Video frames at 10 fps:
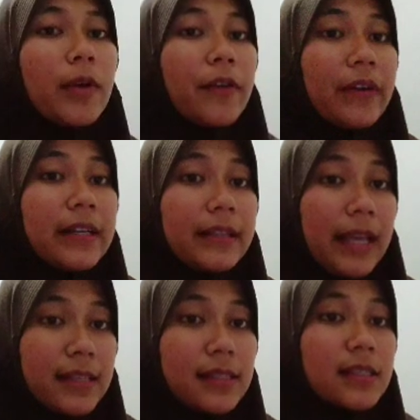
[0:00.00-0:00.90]
reference
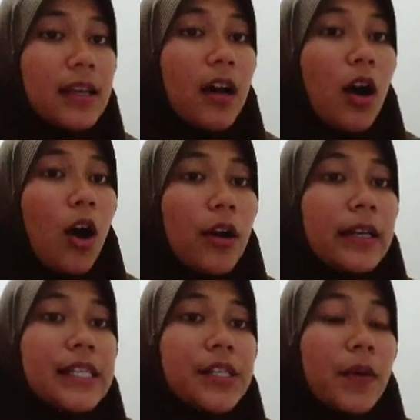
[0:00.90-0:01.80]
tests on
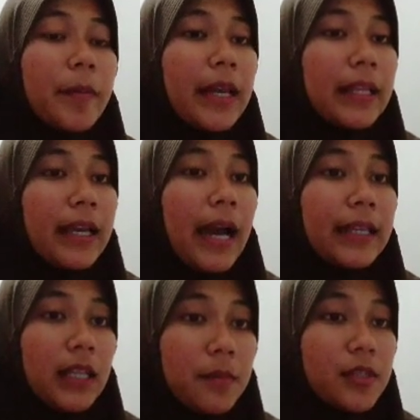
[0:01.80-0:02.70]
discriminating
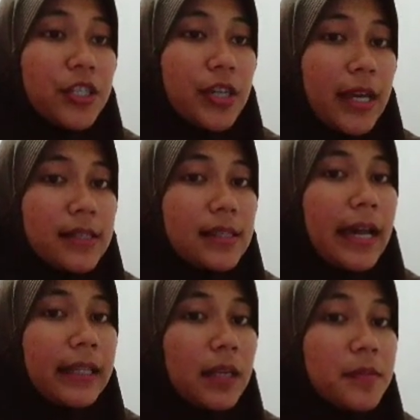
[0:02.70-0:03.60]
items such as
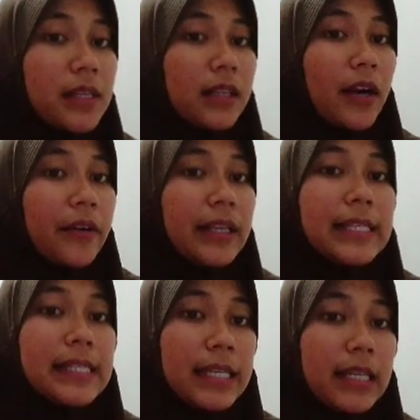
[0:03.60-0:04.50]
items that are
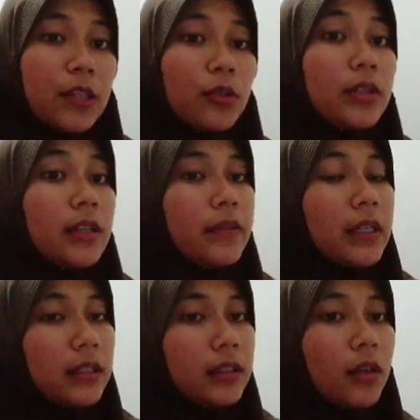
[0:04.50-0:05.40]
easy to
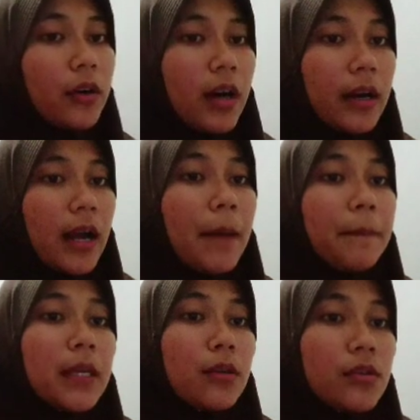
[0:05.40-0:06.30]
difficult or are
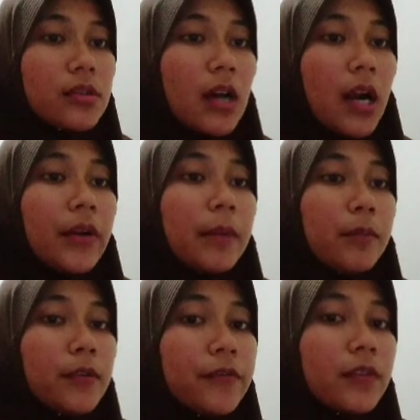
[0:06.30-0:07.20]
ambiguous are
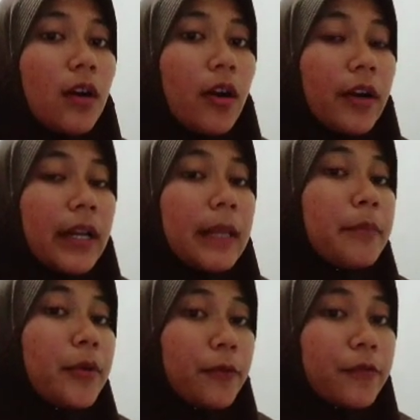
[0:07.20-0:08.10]
removed or
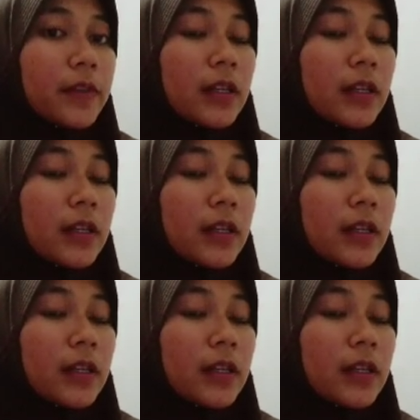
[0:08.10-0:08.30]
improved.